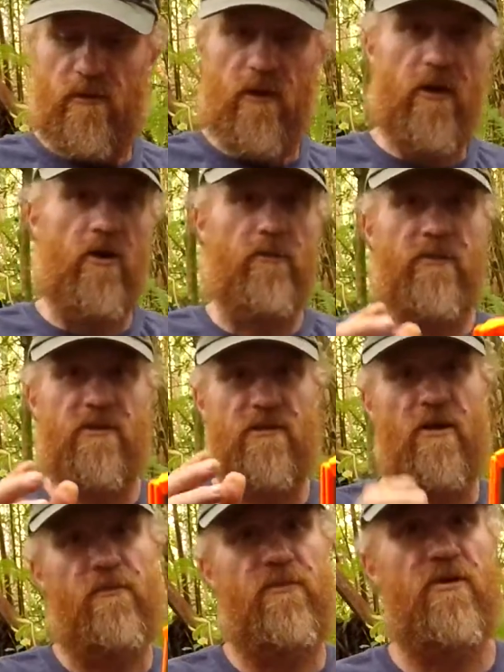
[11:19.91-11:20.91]
Well, I hope this
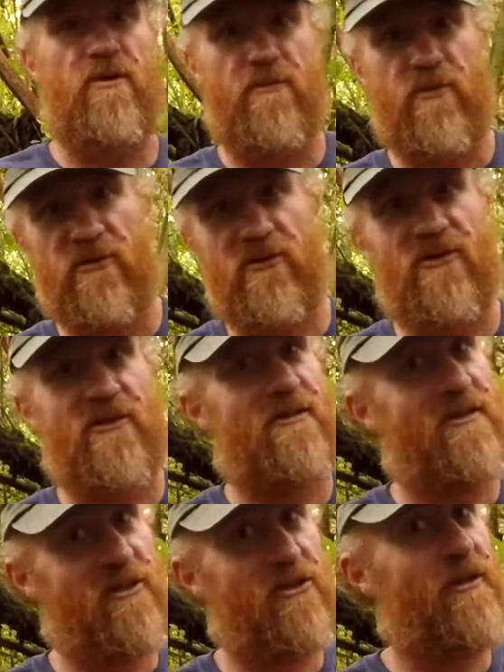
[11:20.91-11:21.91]
helped you in a purchase
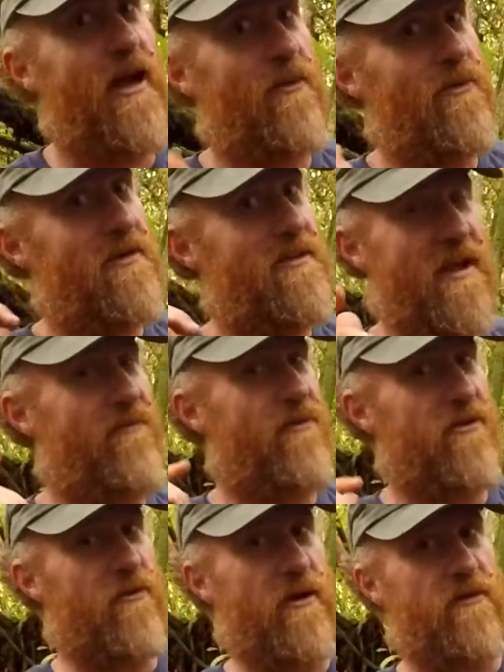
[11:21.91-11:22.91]
decision. I would
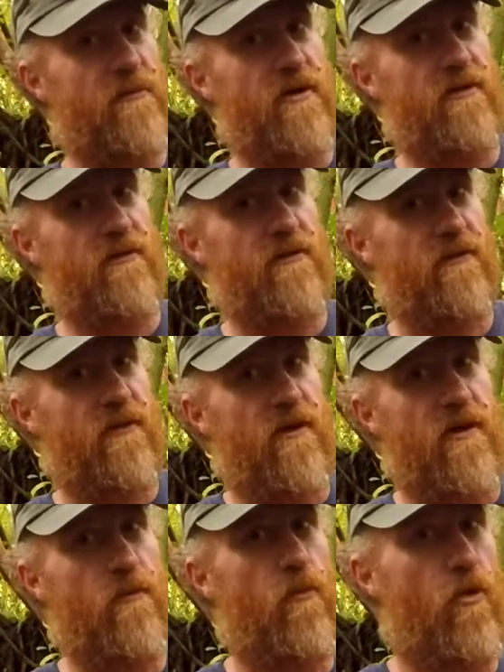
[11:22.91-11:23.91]
definitely recommend
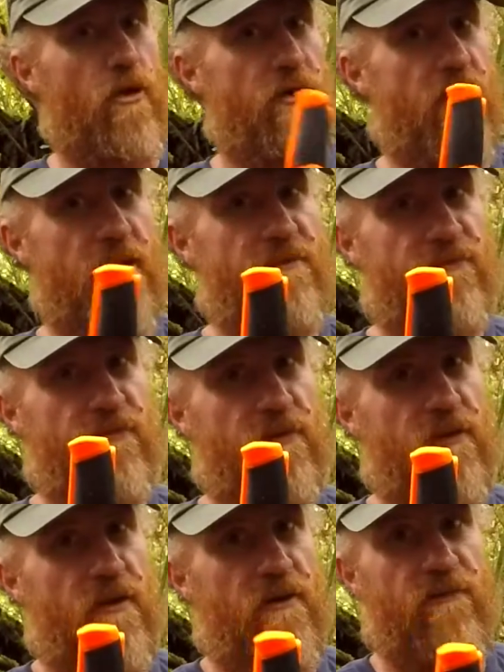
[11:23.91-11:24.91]
a Mora knife
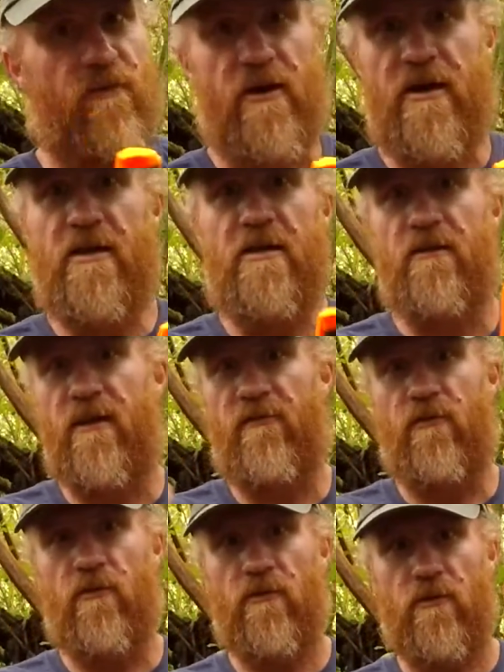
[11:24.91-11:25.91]
for any
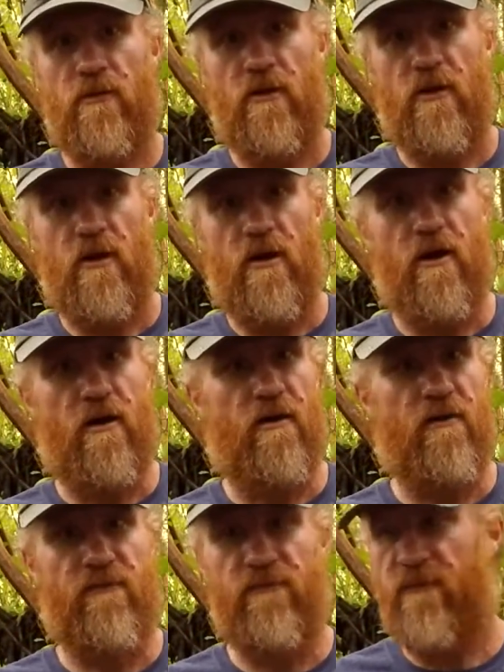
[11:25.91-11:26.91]
level
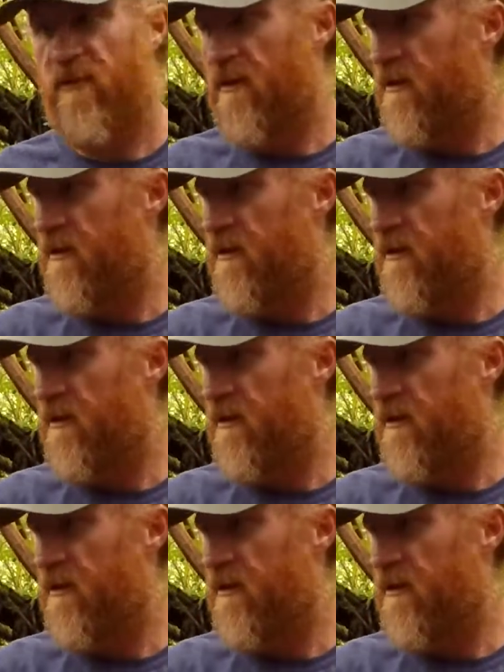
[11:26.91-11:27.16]
of